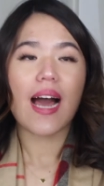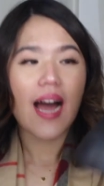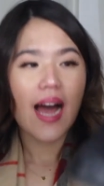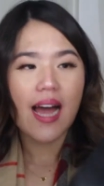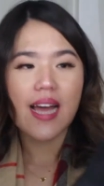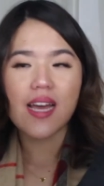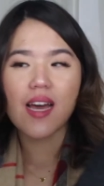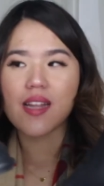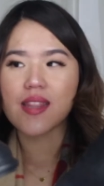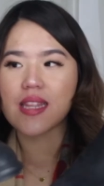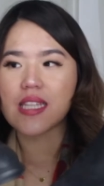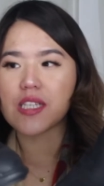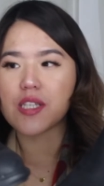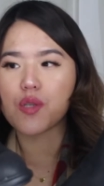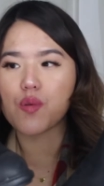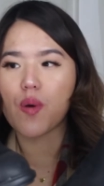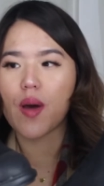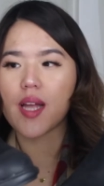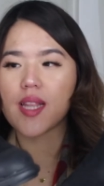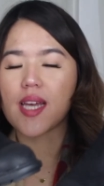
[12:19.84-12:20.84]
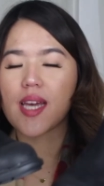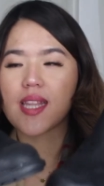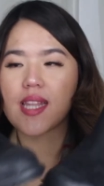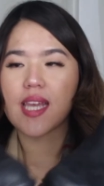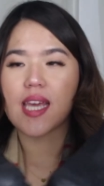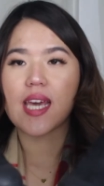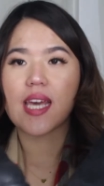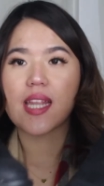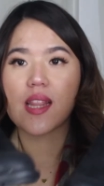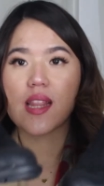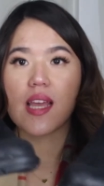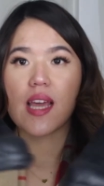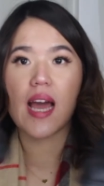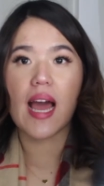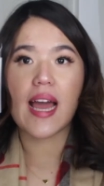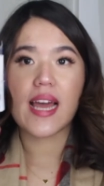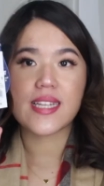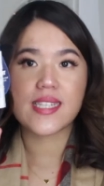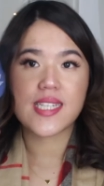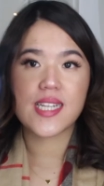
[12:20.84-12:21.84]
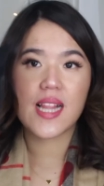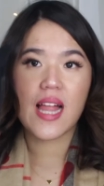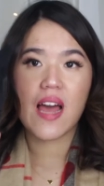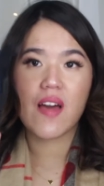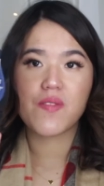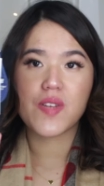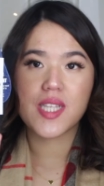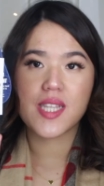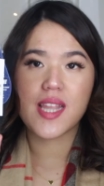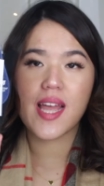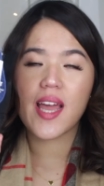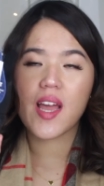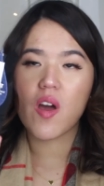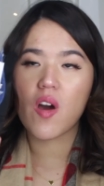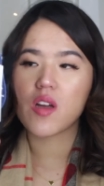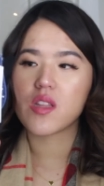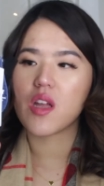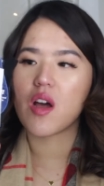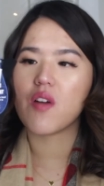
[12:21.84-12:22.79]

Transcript: I got this one, and it I still have a tag on.